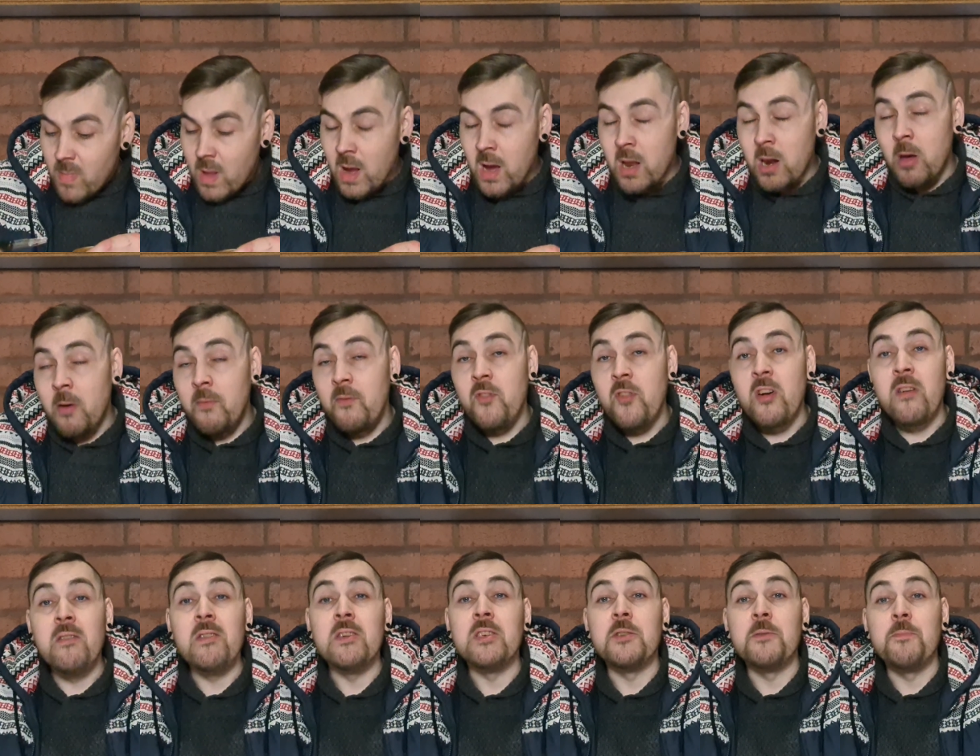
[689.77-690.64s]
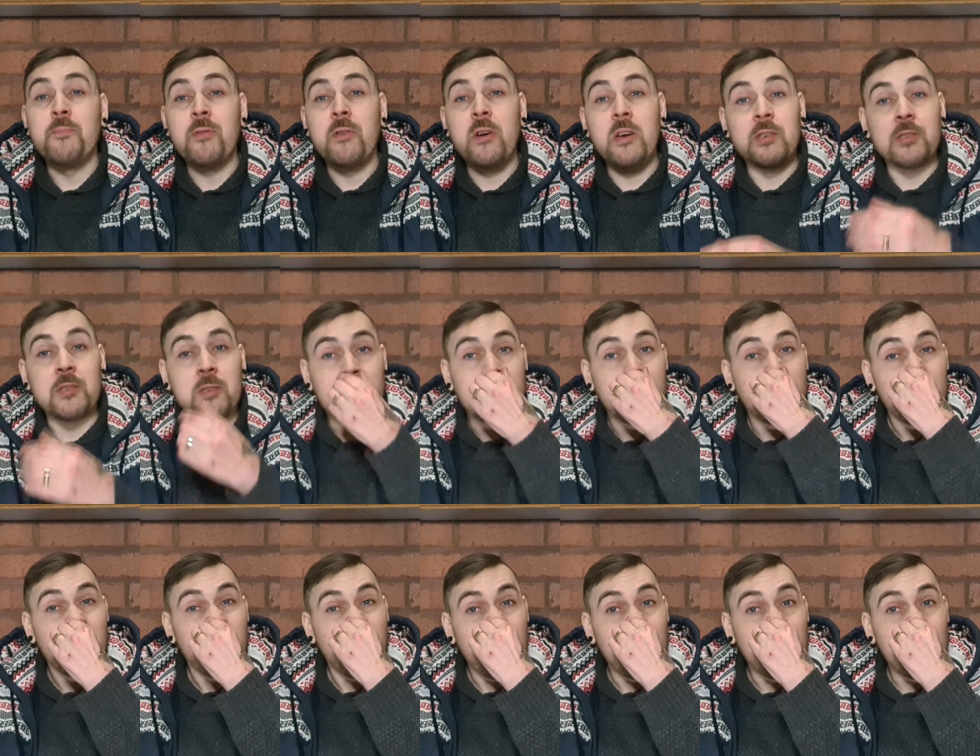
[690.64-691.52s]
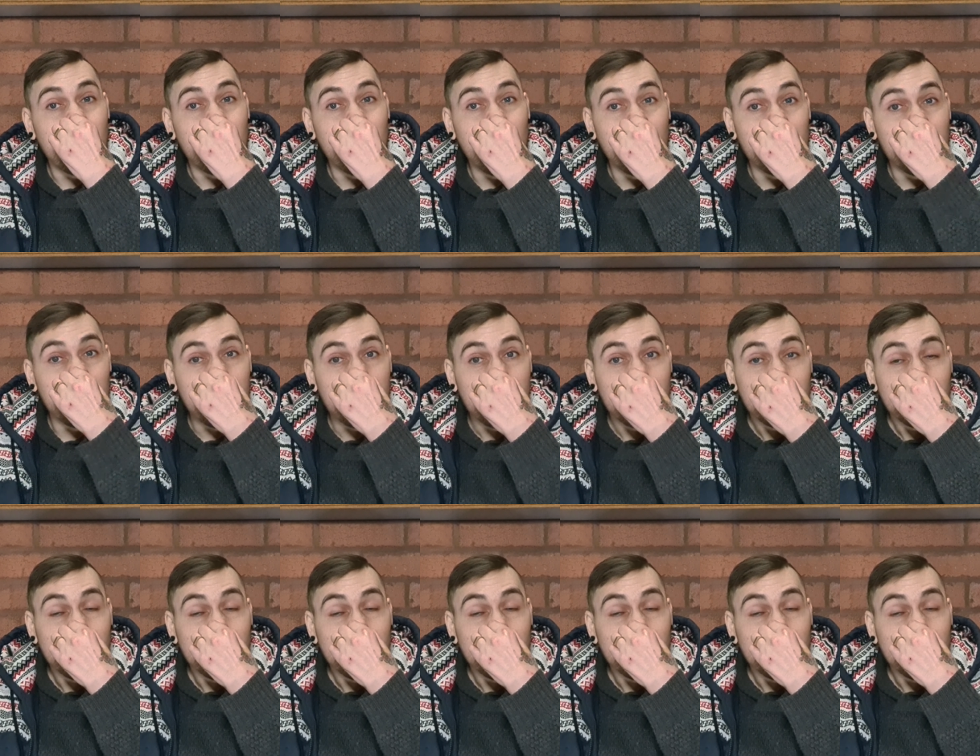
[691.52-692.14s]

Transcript: And I'm very surprised. I didn't think I would.